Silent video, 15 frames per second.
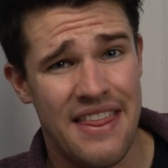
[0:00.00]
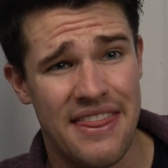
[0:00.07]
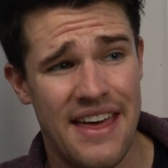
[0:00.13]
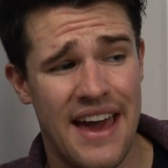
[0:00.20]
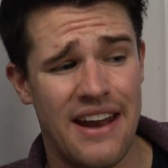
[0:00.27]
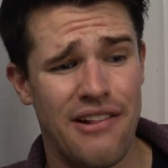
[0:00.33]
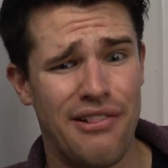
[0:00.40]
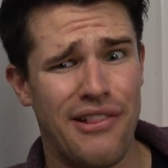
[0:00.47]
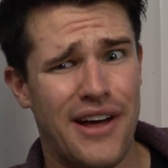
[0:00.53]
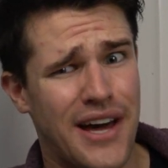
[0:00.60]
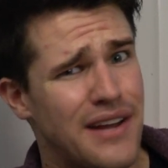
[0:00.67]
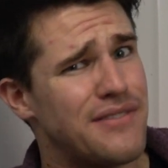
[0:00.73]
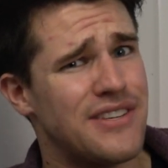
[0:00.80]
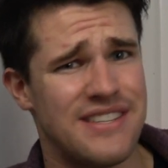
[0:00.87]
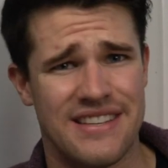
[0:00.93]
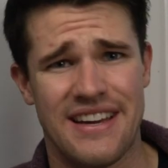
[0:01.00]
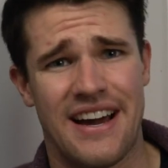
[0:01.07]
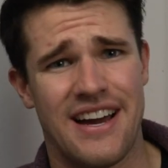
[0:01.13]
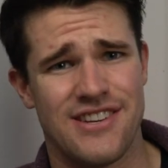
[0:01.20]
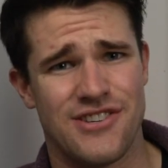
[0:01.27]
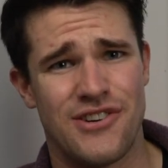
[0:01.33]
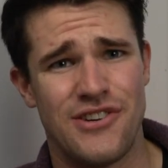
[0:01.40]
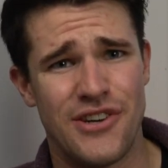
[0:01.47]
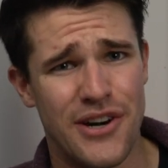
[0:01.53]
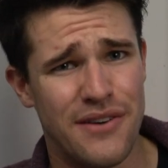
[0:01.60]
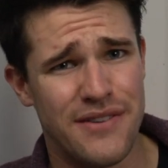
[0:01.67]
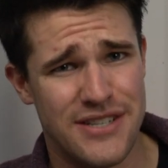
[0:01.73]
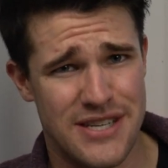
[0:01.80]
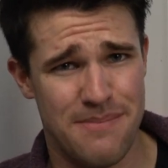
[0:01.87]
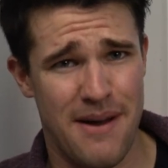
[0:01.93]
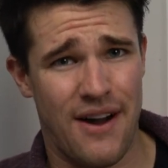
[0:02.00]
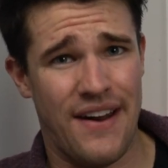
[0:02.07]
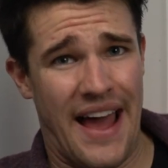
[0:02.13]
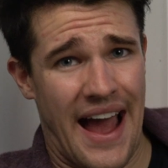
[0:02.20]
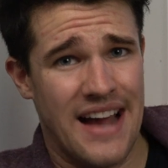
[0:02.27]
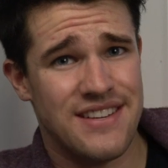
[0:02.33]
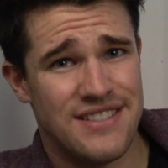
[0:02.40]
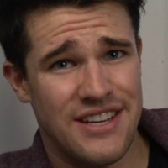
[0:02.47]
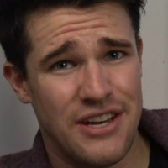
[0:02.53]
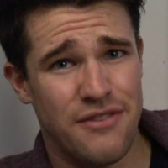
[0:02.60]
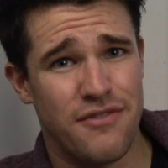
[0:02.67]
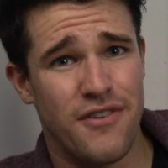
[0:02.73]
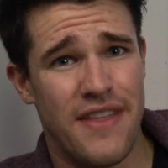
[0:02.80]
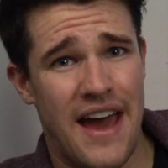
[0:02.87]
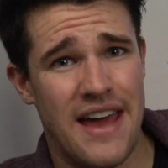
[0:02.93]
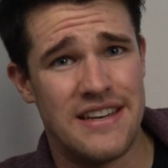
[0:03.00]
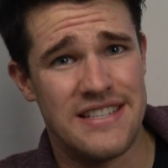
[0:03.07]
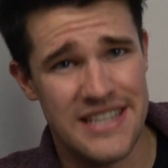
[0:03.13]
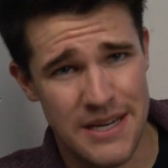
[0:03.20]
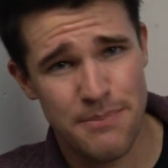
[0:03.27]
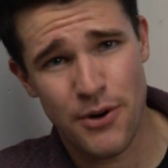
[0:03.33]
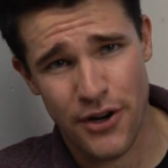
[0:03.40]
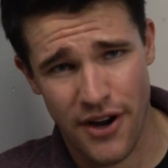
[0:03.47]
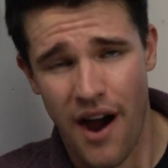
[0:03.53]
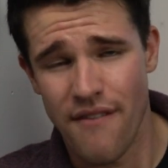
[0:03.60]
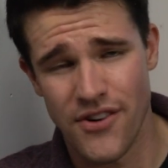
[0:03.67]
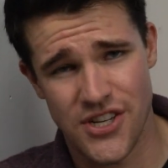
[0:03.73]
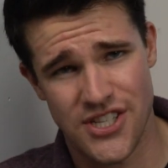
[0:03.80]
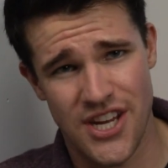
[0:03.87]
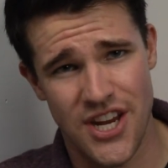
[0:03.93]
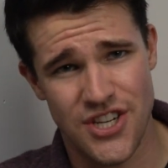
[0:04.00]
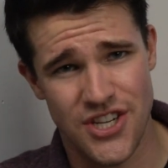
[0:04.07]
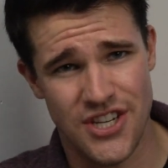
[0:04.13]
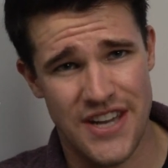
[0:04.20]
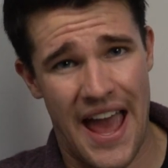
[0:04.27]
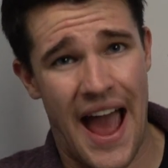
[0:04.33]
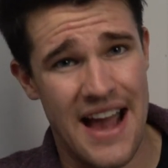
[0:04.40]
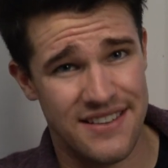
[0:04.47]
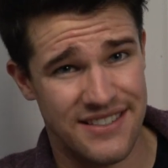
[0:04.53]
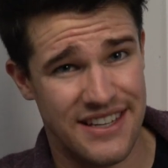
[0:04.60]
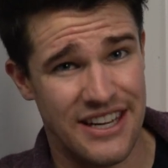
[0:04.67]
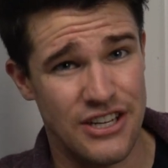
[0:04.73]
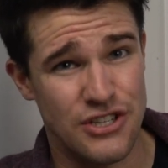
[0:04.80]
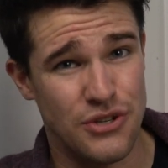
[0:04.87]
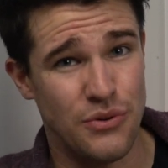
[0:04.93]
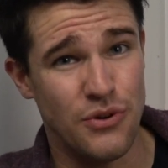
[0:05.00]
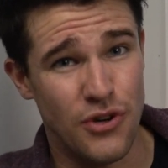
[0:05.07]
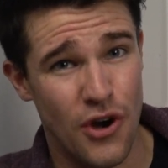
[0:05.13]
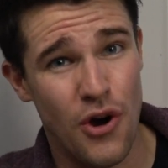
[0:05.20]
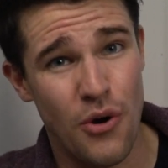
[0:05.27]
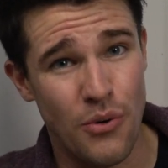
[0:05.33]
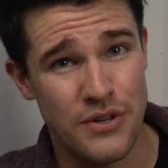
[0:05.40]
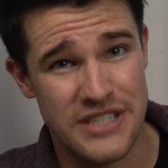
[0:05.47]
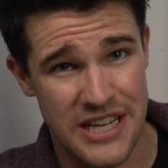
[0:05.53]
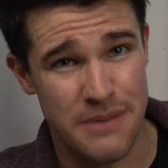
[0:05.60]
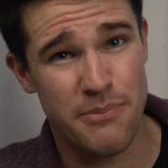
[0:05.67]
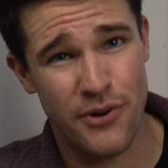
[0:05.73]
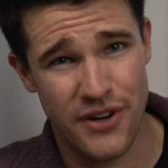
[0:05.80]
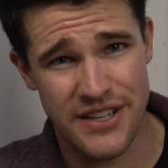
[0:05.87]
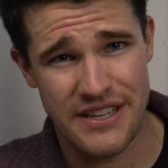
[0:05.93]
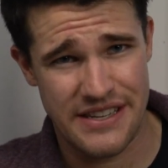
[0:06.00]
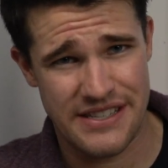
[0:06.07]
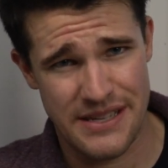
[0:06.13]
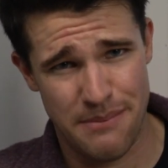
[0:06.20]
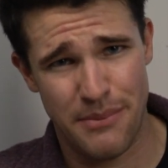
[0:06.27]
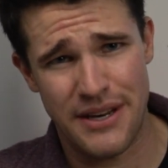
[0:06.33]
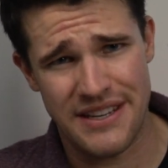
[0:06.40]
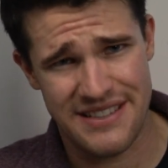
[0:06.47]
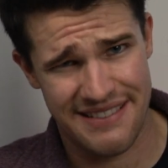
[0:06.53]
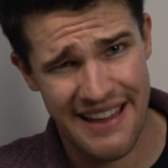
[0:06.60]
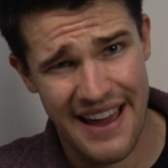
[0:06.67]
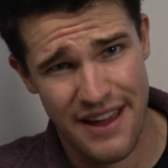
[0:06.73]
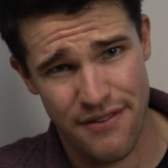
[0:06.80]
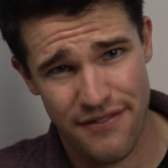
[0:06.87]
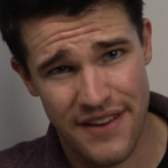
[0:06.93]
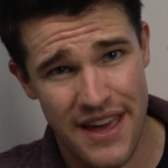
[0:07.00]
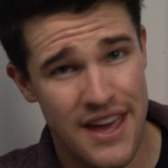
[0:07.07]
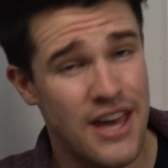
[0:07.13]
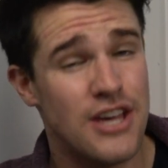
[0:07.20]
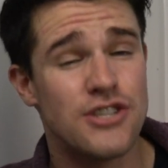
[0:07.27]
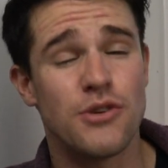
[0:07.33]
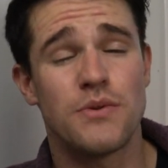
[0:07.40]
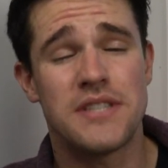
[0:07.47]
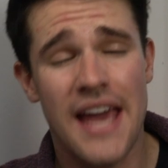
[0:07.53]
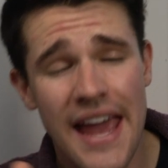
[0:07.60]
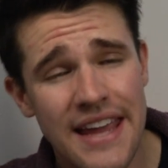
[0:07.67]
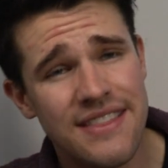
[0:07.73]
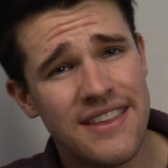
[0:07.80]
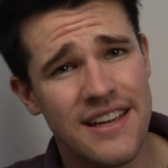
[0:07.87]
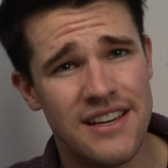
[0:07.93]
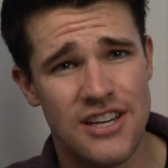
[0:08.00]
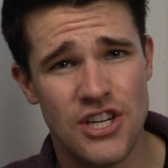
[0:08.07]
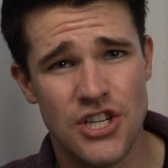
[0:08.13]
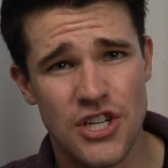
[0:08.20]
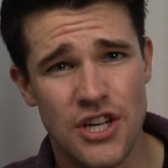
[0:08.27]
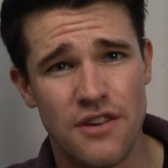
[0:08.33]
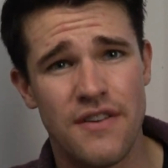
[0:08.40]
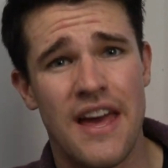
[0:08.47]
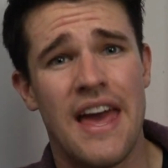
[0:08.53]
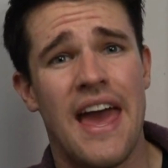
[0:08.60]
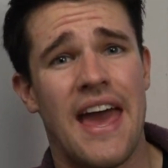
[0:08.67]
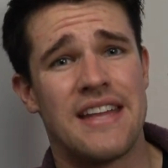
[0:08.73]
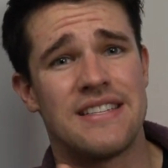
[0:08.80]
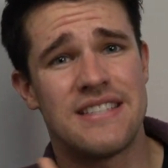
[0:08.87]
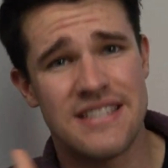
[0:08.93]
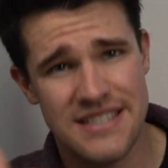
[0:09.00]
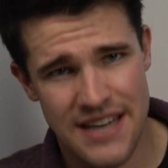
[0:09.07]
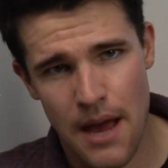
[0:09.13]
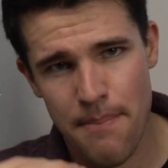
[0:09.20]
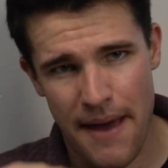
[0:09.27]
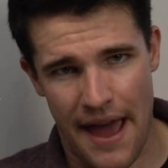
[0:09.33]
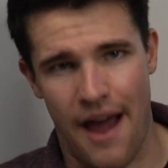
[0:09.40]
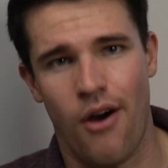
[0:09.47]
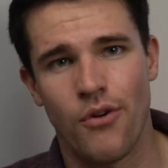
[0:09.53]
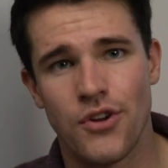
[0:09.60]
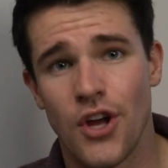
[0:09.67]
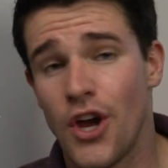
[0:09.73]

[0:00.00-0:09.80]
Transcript: that a lot of us guys are nervous about asking for that deeper conversation, asking to go deeper into somebody's life. So take the initiative and step out.